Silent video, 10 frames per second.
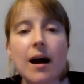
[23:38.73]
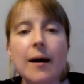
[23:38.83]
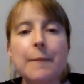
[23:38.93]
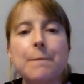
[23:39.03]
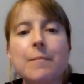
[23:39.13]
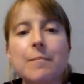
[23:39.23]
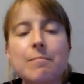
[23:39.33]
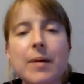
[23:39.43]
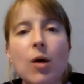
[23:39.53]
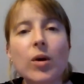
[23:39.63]

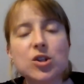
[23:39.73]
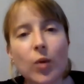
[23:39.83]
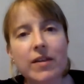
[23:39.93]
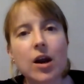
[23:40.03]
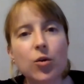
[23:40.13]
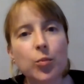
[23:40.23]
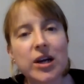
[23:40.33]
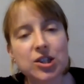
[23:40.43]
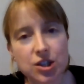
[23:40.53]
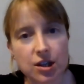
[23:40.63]
But I wonder where the local
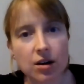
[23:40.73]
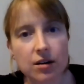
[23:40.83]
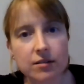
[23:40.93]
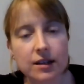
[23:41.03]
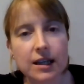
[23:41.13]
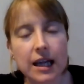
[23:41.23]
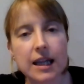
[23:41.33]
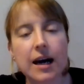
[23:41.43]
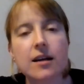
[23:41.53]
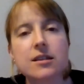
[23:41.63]
preachers are in
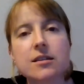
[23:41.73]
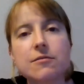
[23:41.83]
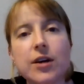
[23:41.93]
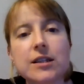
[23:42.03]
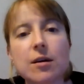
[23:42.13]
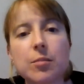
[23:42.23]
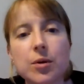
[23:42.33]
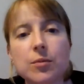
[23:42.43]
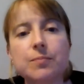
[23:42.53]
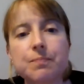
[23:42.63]
that, for
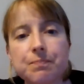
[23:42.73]
example.